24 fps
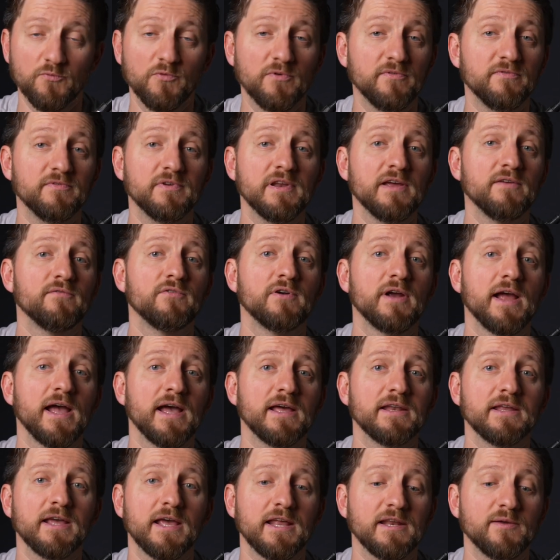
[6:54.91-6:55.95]
We've never
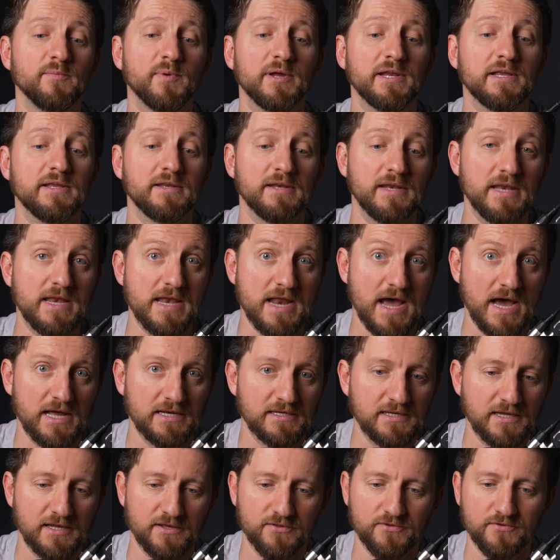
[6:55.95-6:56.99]
had anybody
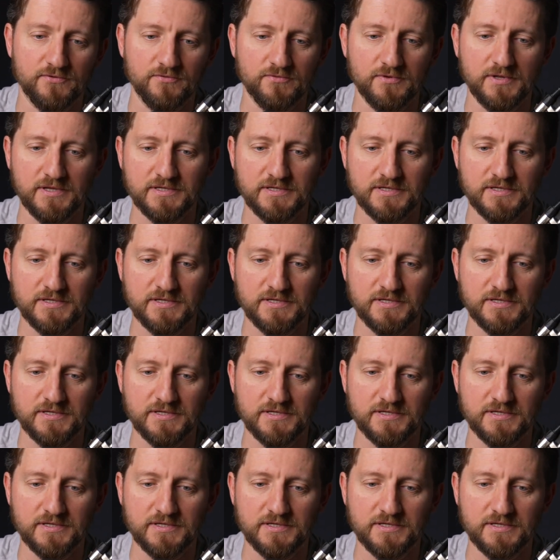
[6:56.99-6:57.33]
not get through the